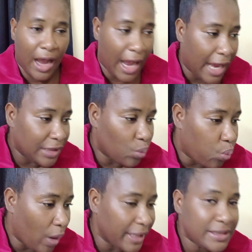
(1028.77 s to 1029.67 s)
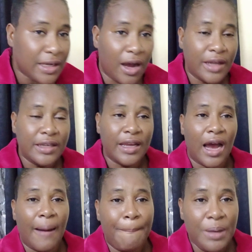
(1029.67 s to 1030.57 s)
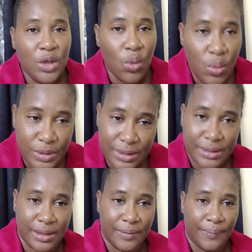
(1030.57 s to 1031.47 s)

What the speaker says: and went on the abuse.